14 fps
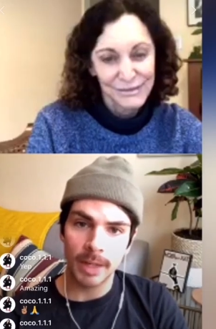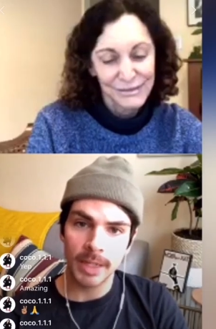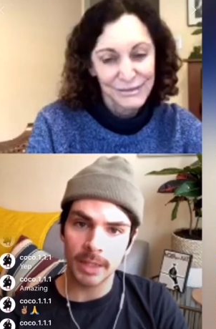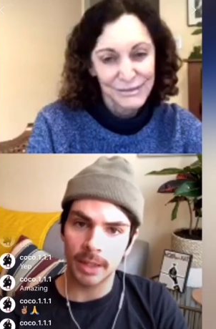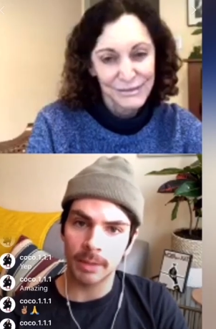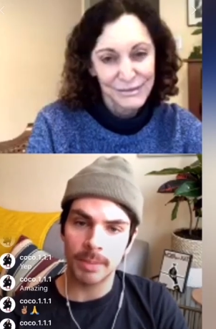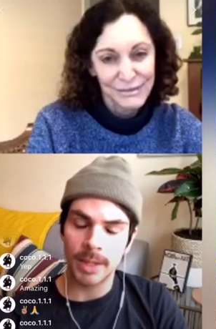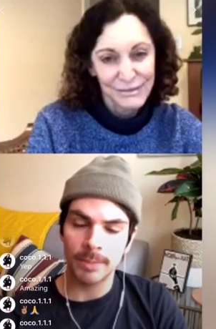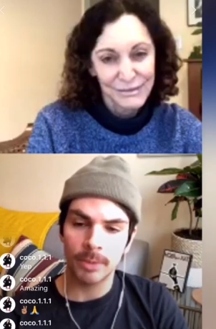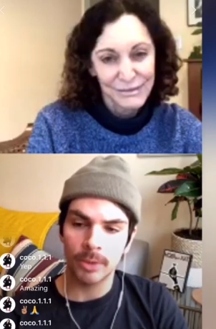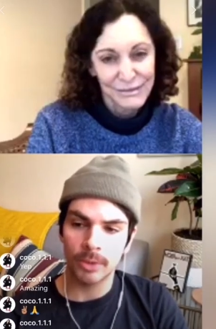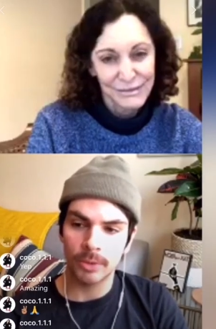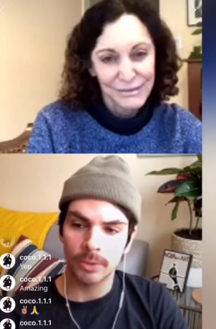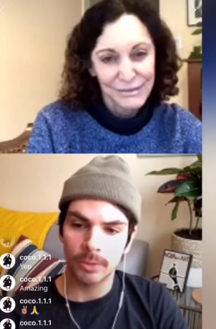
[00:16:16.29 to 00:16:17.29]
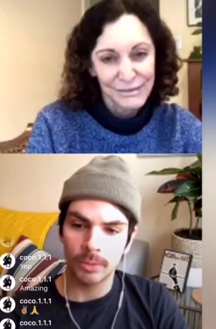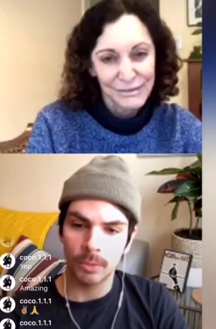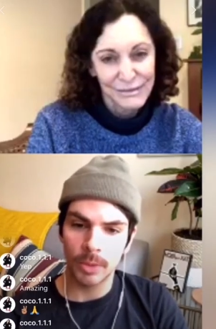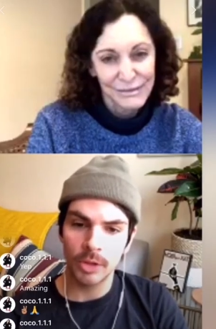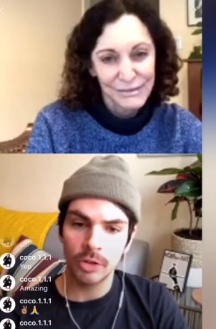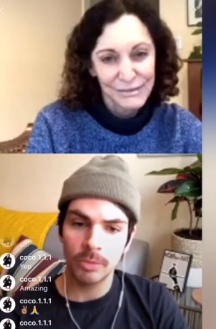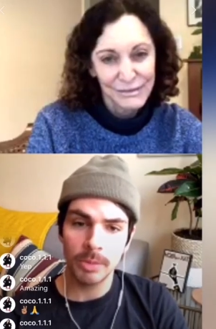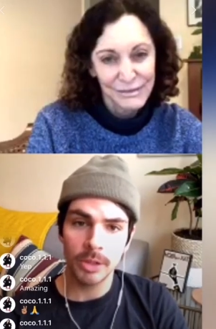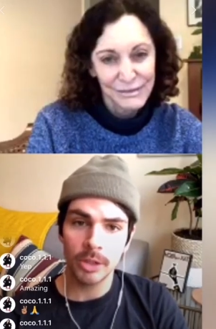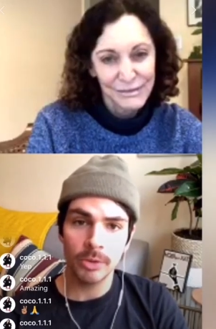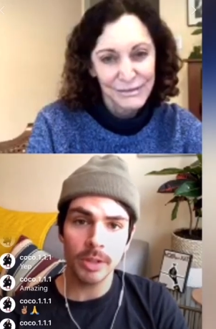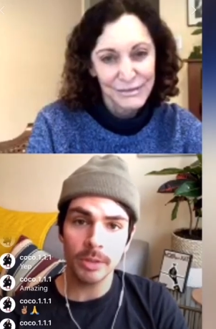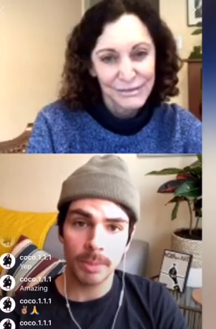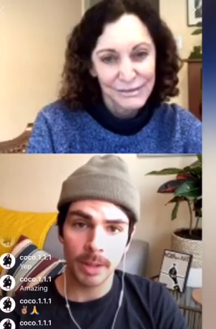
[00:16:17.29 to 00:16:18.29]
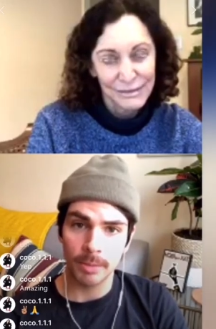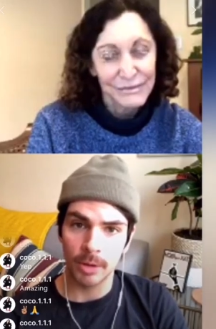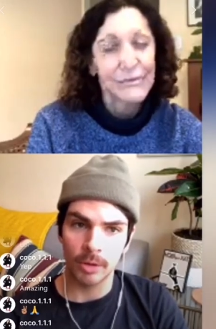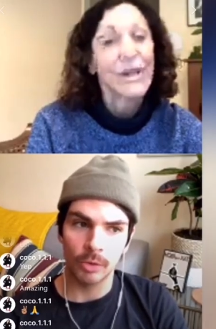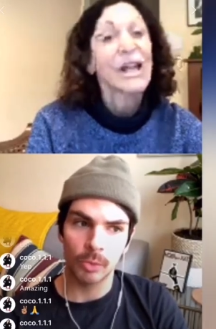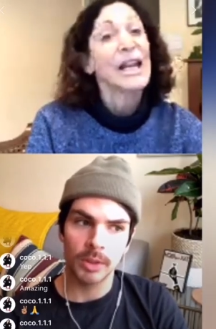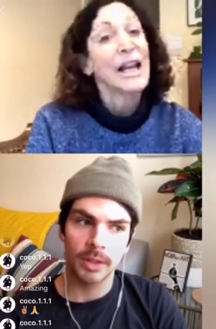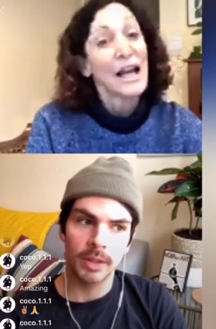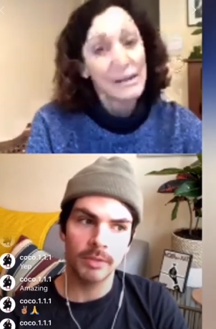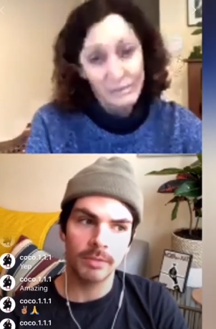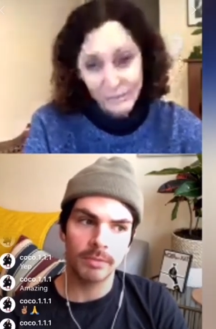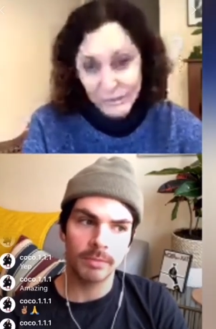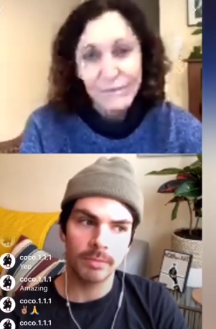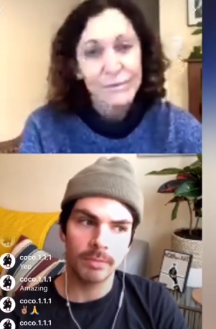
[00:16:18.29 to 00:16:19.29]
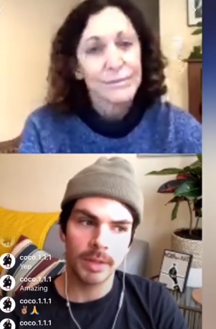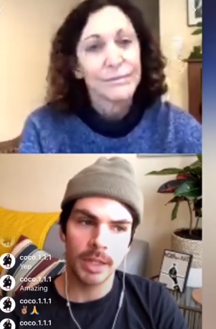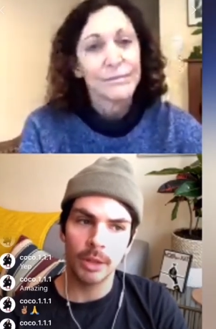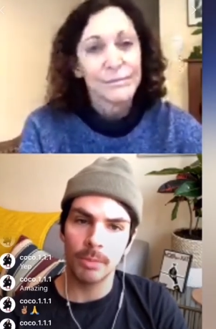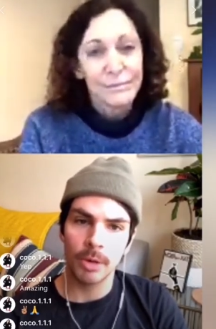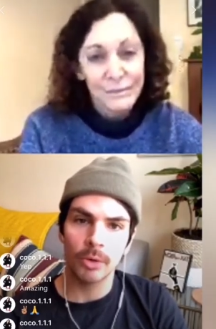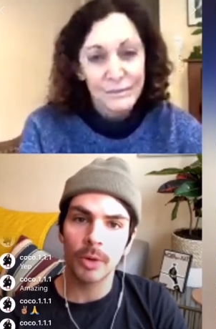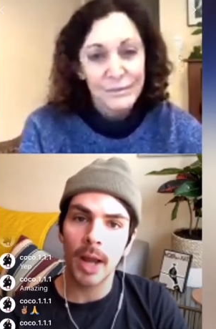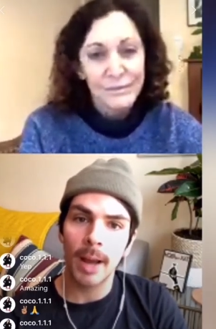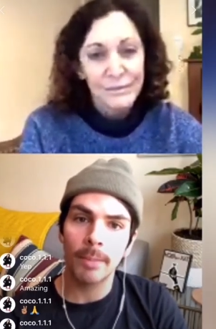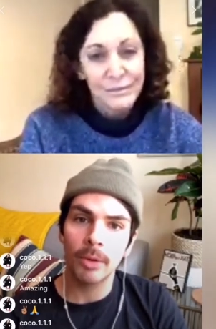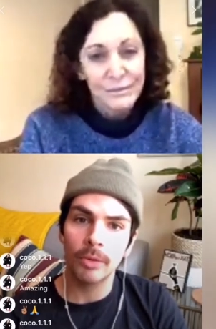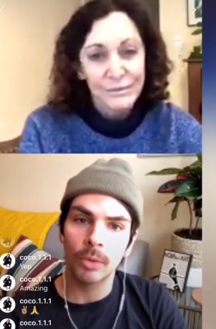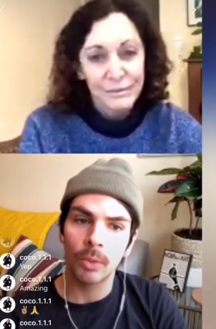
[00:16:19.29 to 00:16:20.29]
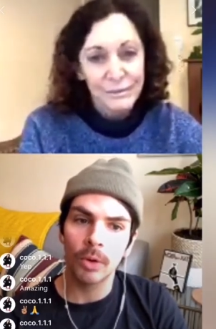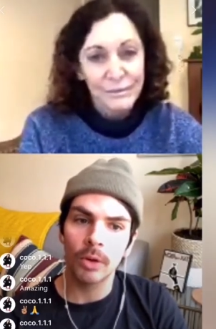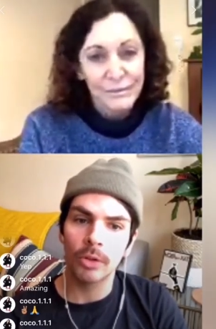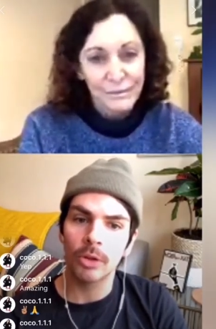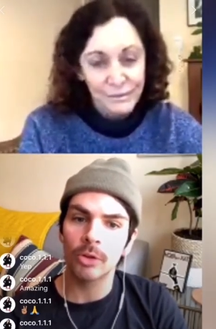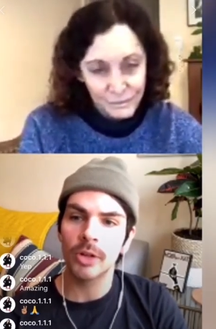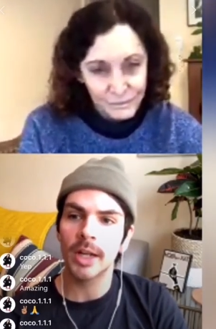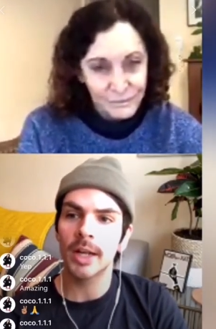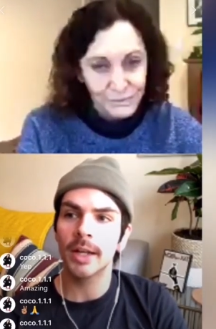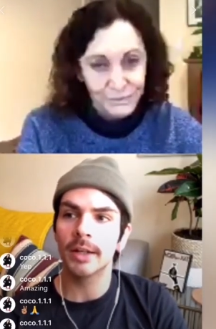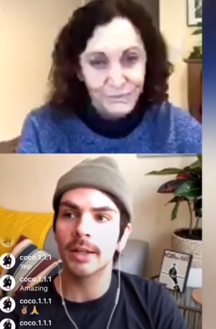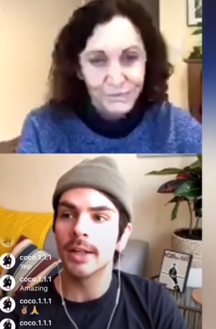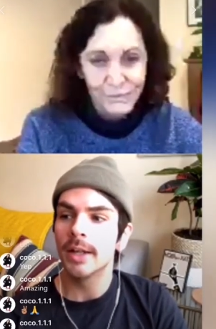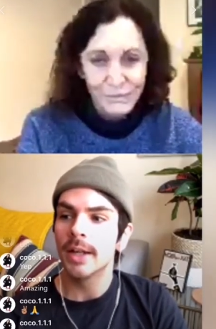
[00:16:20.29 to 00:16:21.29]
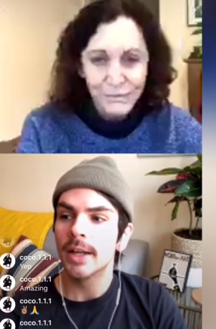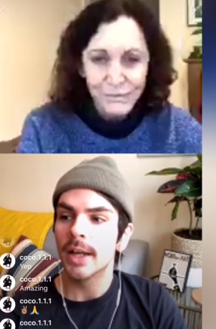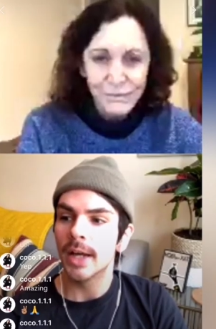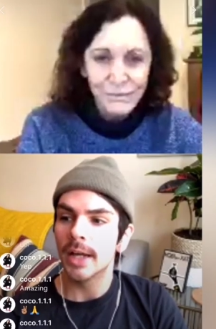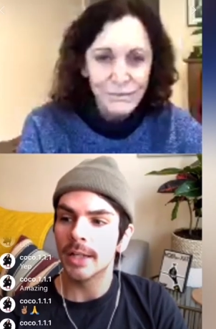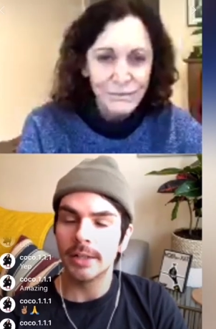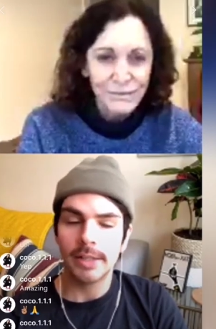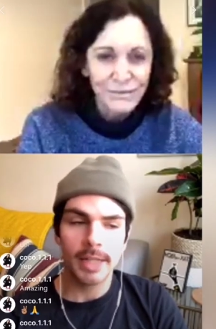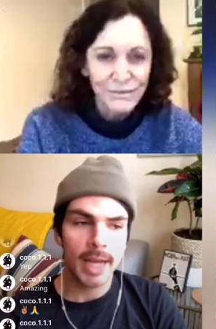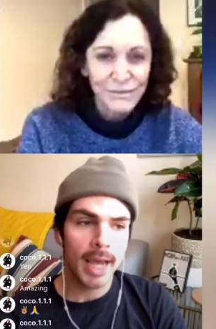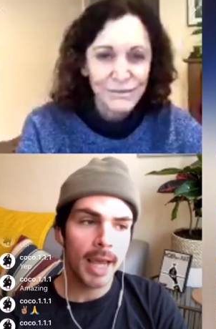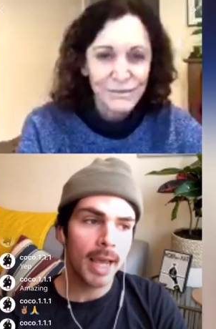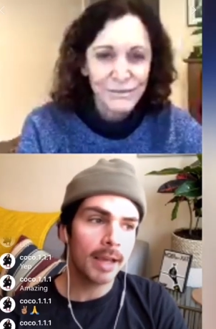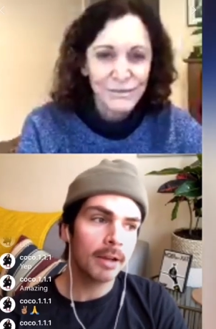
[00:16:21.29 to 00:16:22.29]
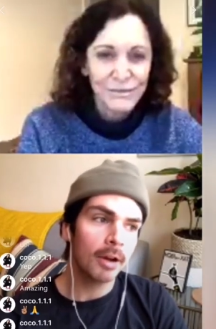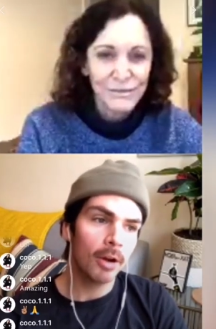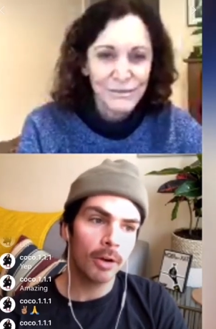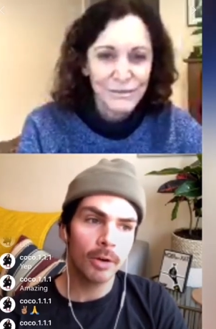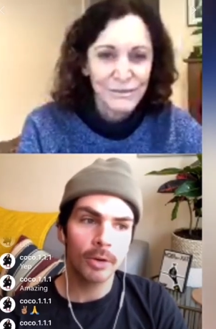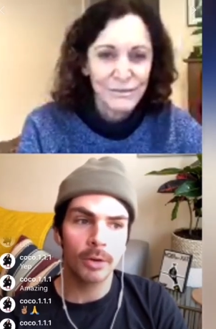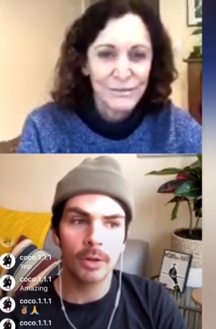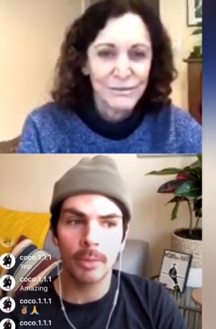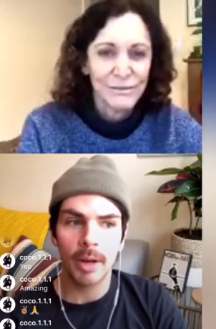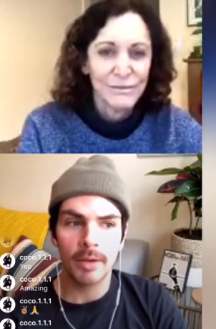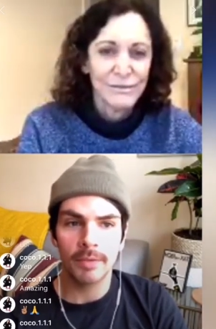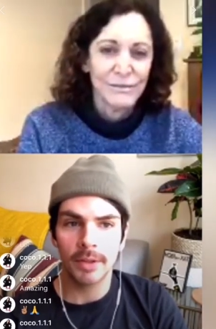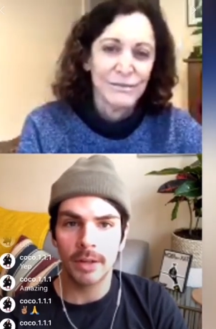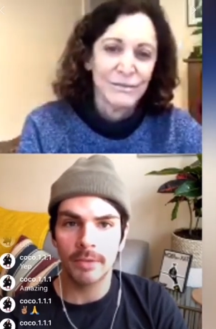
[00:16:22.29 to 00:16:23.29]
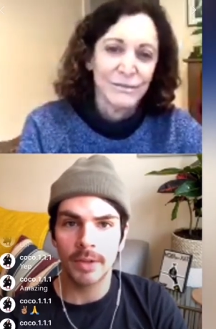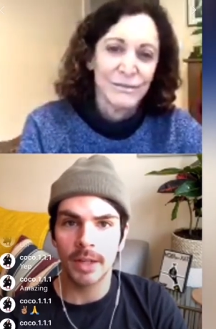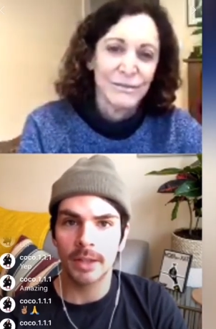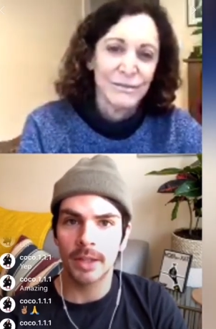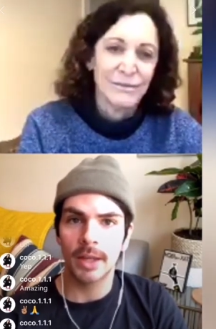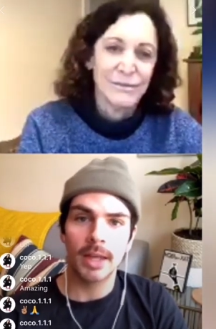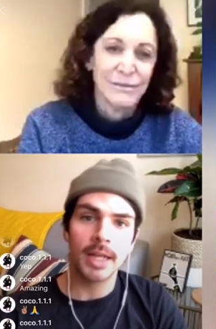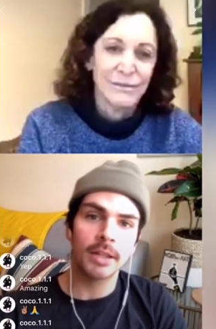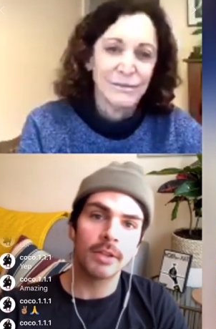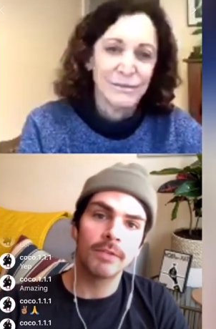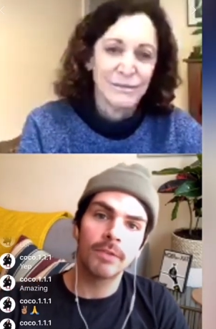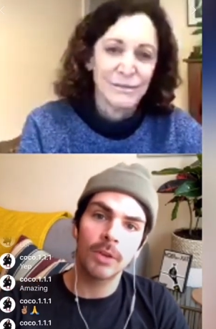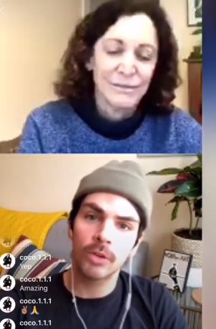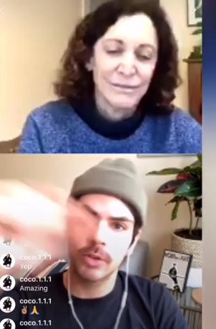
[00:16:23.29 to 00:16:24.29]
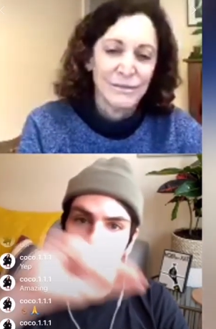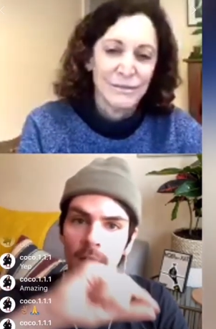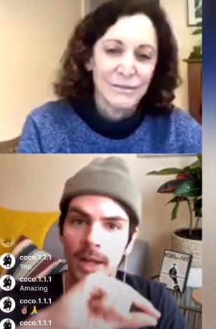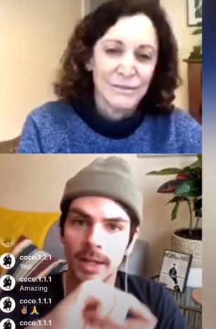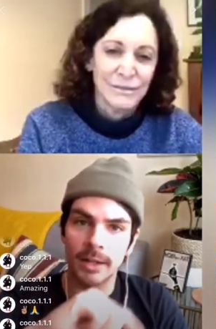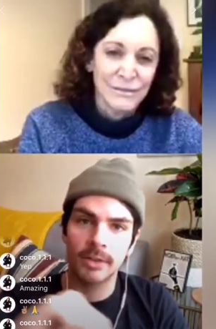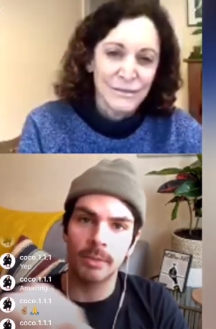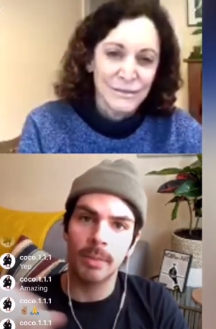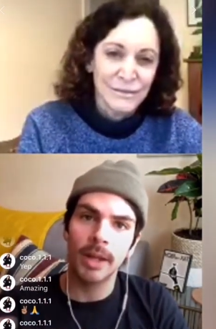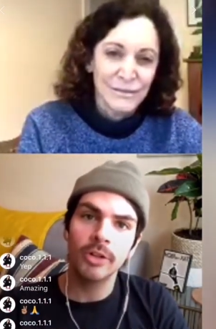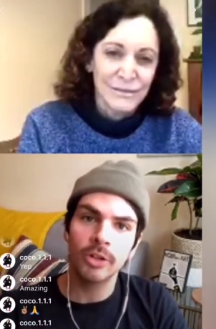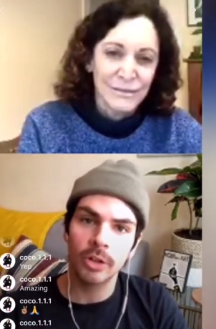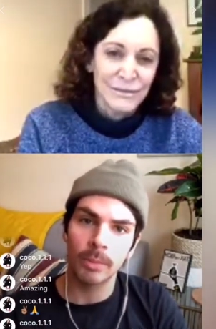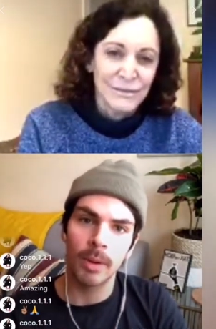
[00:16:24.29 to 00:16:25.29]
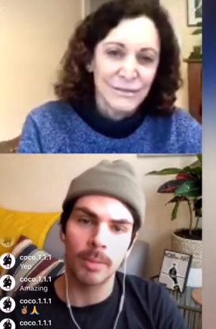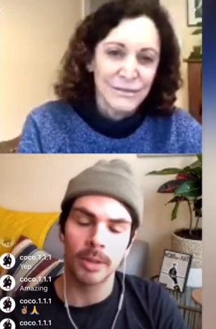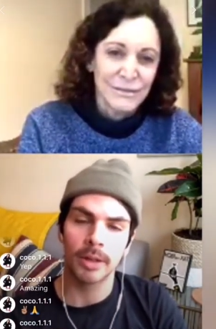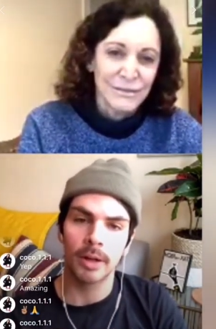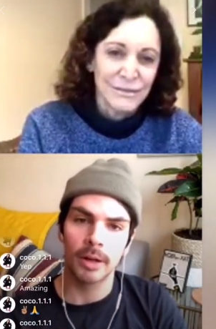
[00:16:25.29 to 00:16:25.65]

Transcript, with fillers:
Speaker 1: Like people, we should be doing big murals. We yeah. live in the mural capital of the world. There's not a dang article about Philadelphia that in the first line it doesn't mention our public art.